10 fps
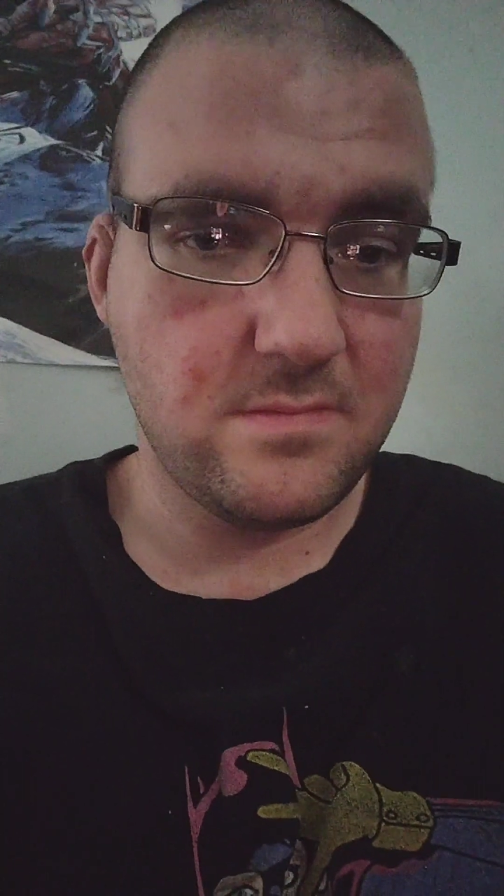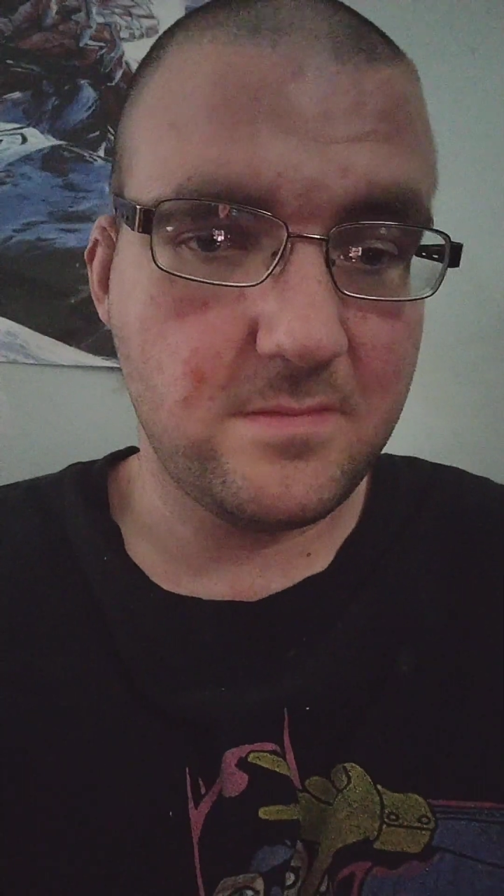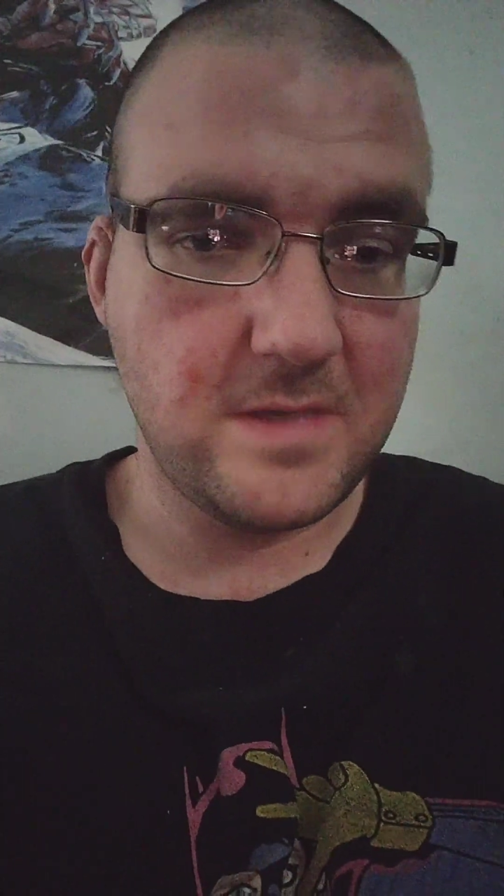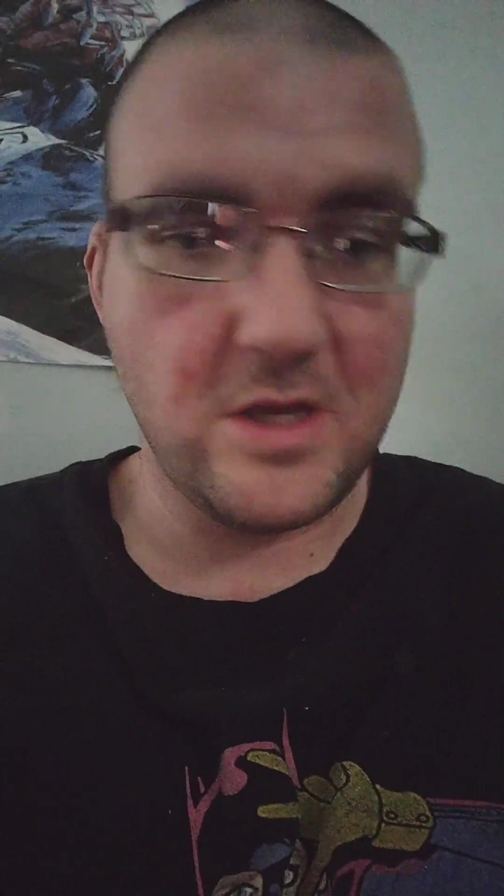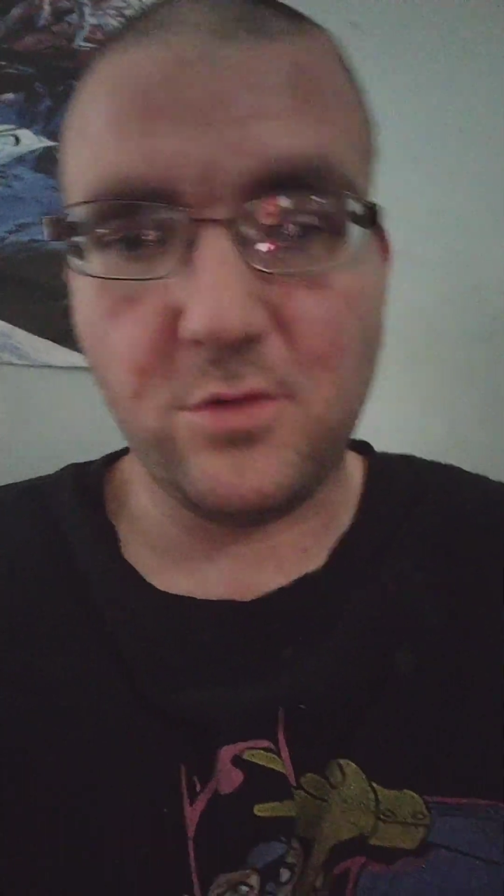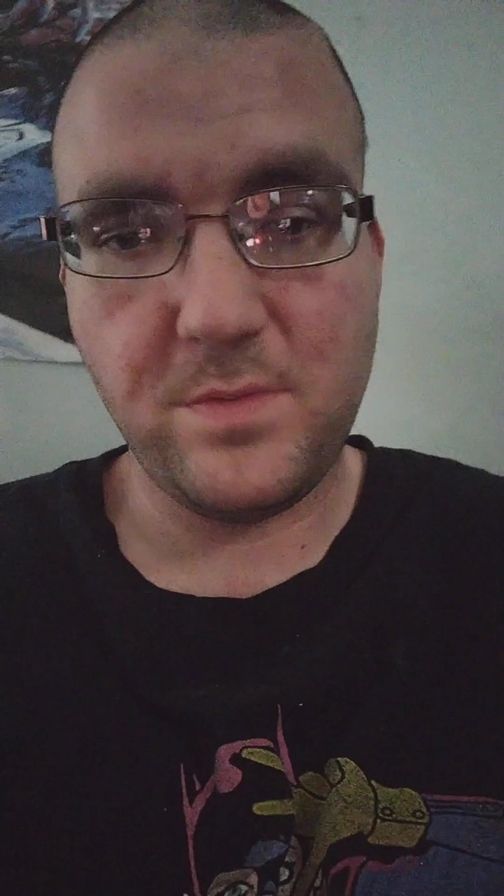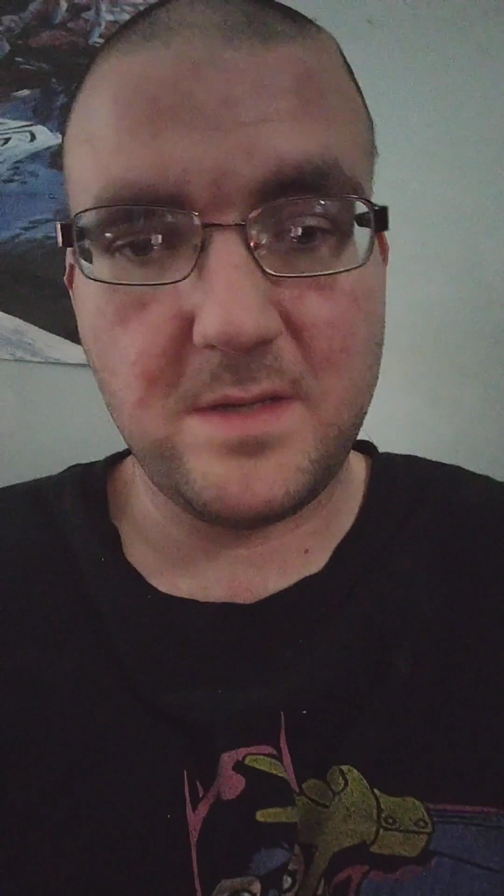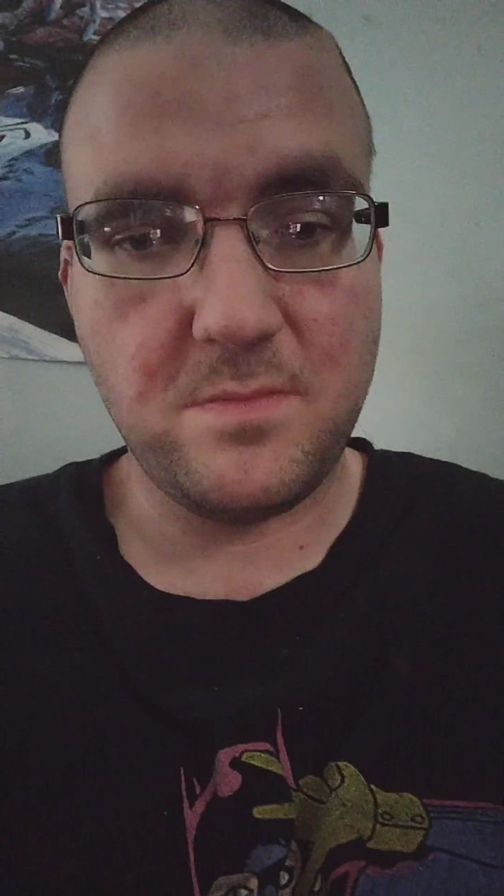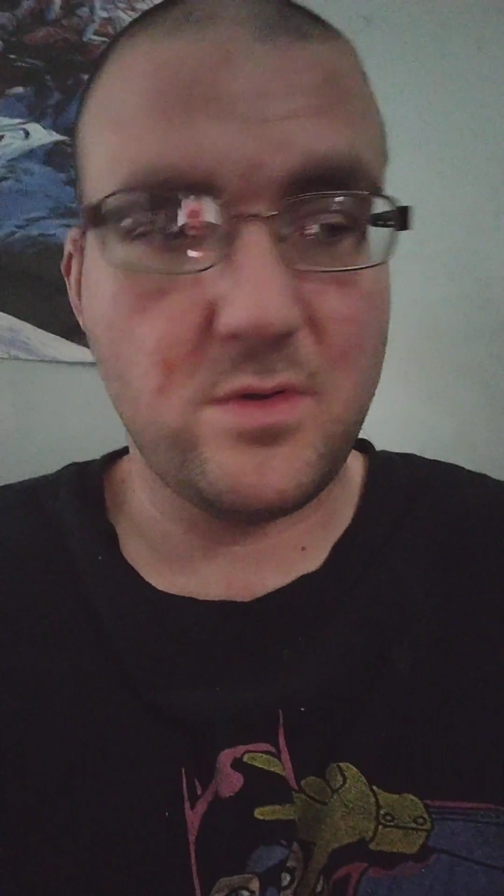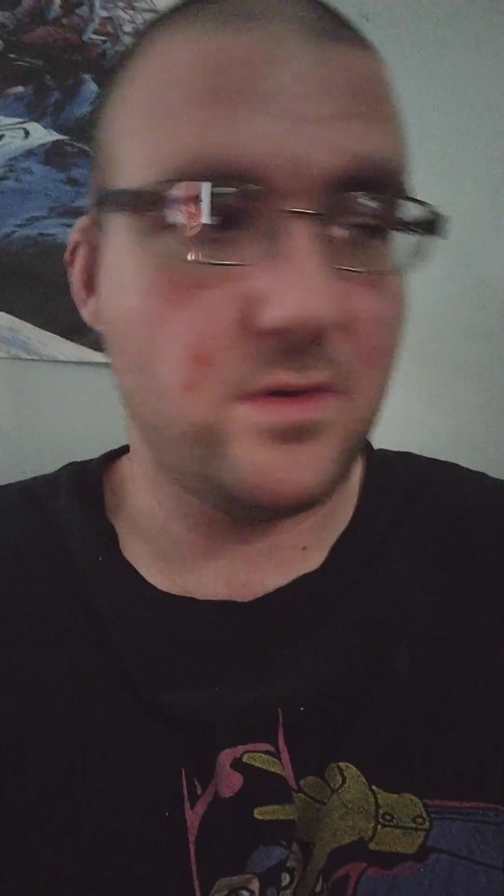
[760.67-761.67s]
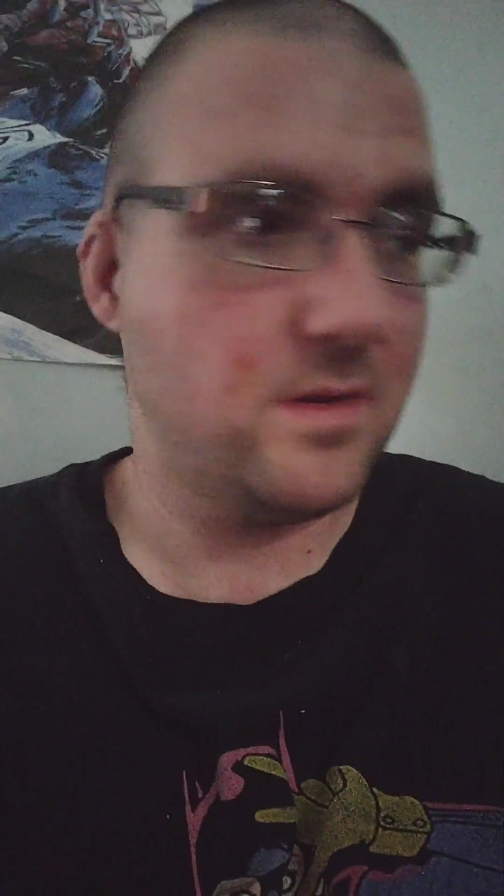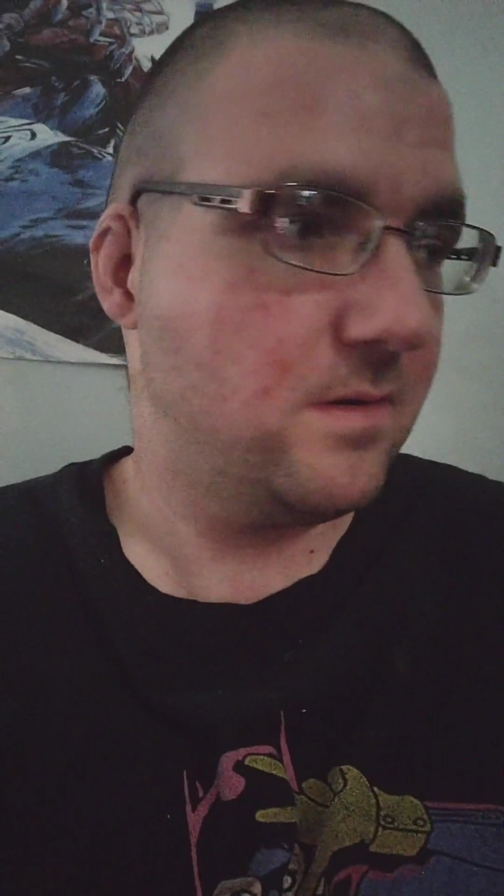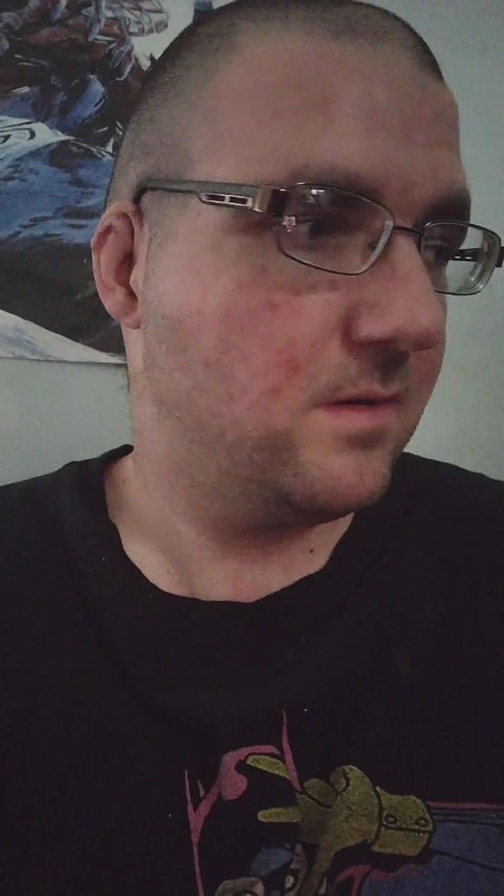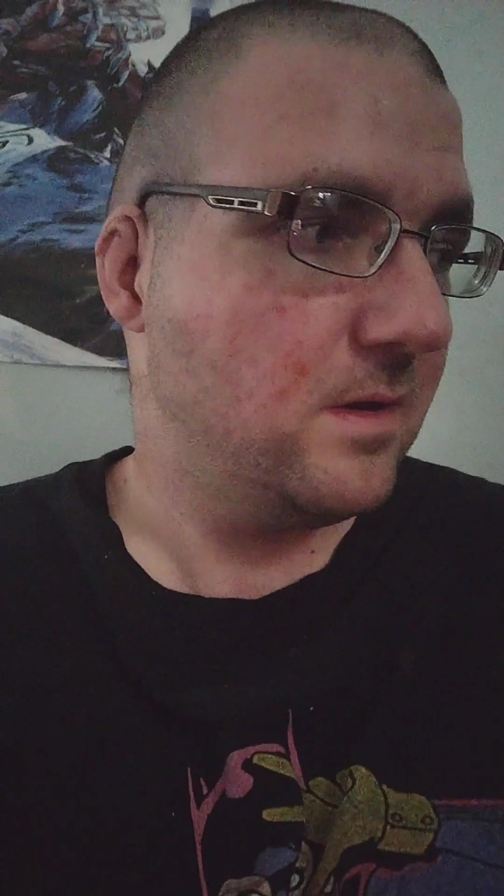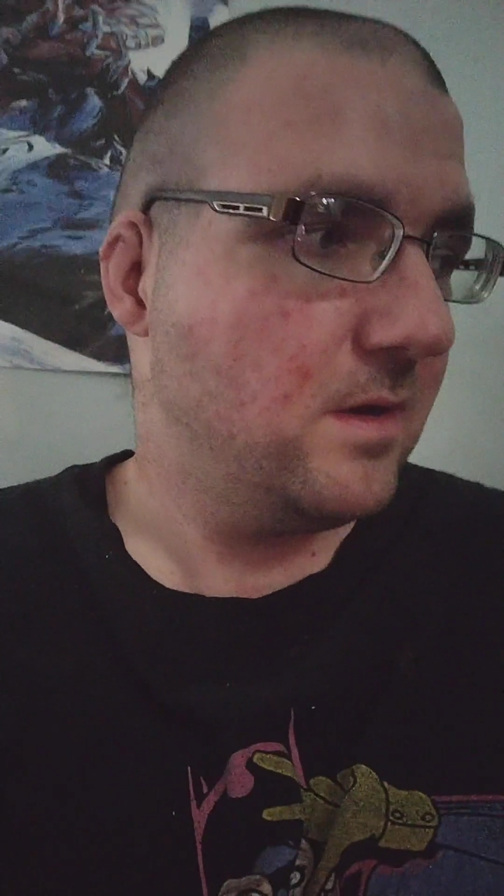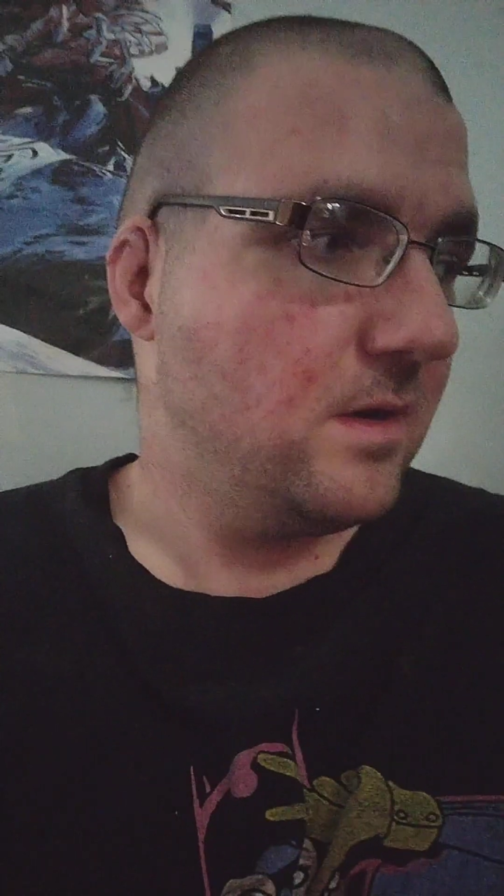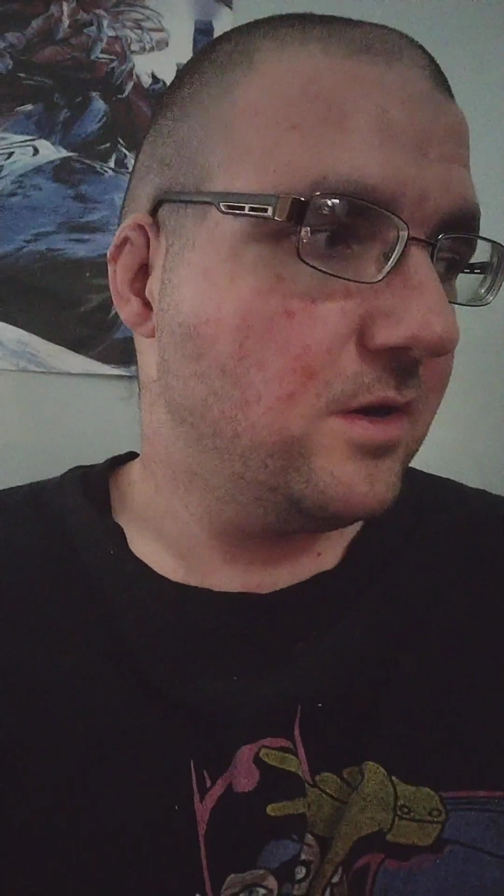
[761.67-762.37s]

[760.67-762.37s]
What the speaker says: kill people and are